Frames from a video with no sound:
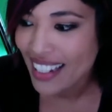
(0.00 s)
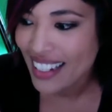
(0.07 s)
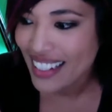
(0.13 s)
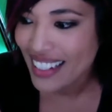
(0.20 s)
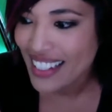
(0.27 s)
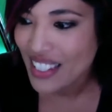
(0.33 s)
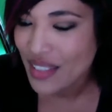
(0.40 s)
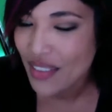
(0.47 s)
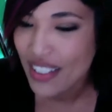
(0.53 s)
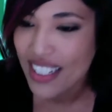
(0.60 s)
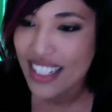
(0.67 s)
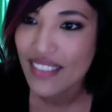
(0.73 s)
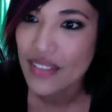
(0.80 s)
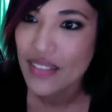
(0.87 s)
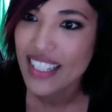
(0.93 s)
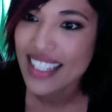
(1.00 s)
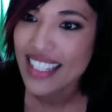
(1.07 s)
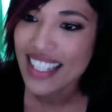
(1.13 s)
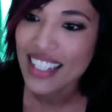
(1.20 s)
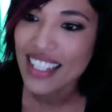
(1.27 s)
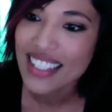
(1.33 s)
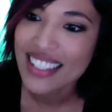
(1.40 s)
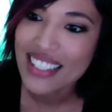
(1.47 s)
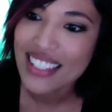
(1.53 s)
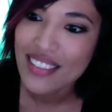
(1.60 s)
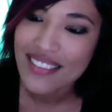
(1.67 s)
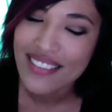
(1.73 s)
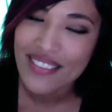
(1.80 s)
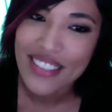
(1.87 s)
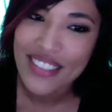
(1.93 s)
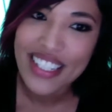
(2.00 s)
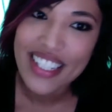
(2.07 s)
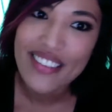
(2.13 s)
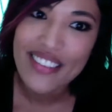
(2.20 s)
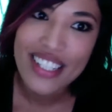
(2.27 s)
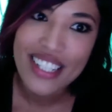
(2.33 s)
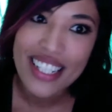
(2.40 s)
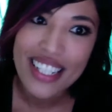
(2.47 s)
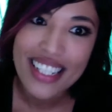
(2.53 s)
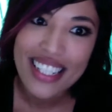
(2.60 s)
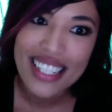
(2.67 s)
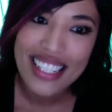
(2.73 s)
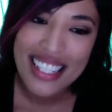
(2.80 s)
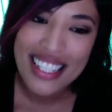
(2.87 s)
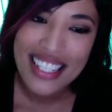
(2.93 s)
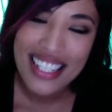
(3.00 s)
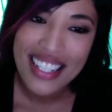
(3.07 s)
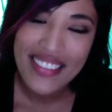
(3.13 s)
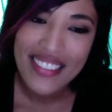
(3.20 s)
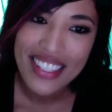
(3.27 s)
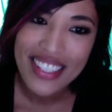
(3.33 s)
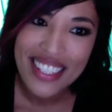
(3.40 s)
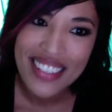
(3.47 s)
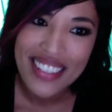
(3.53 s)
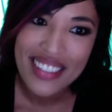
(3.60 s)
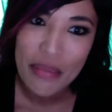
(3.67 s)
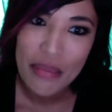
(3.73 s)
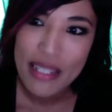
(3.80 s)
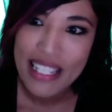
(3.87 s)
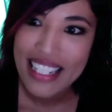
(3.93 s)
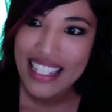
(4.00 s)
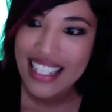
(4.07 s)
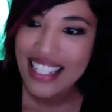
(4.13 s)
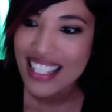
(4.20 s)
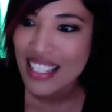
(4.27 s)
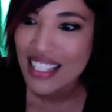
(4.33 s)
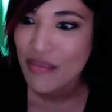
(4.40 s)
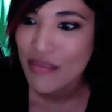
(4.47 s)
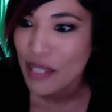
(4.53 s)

It's funny because working with JG is like working with business